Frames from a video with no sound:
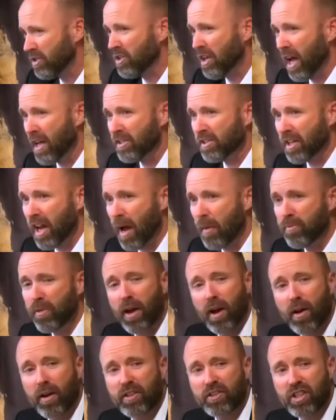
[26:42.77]
not stop
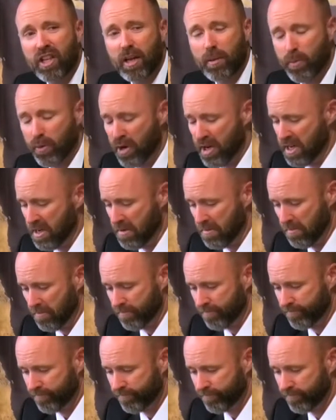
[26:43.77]
there. Let's keep reading.
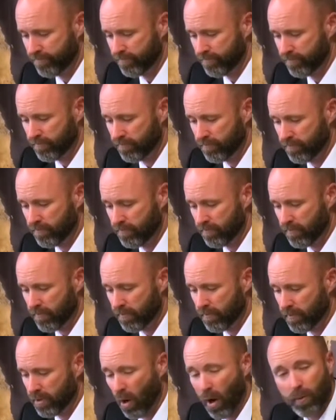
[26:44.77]

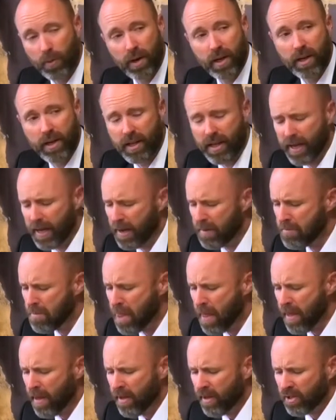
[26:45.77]
So I'll read it again.
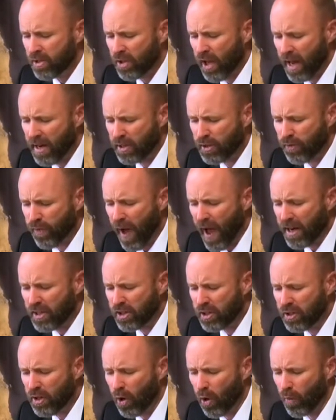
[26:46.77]

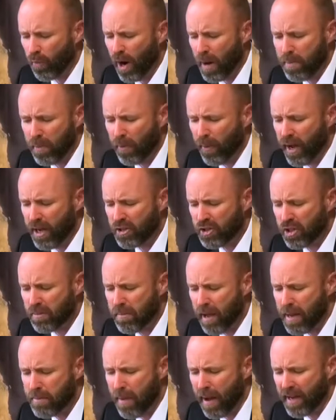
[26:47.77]
Satisfaction or reparation
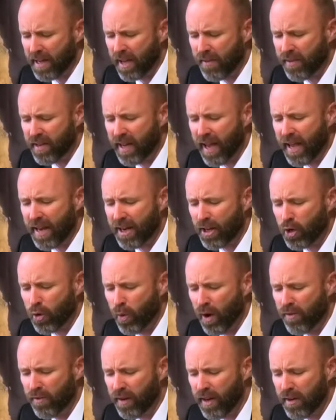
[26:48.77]
made by giving an
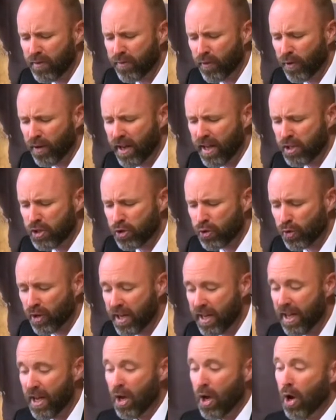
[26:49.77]
equivalent for an
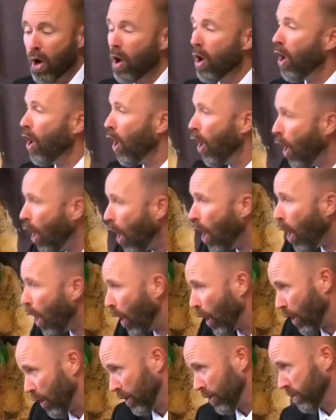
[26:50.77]
injury
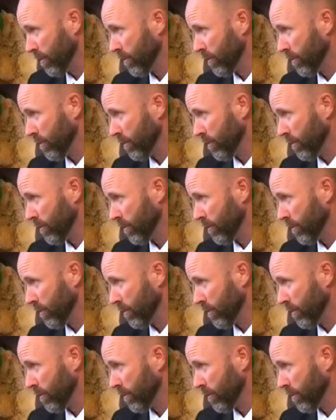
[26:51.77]
or,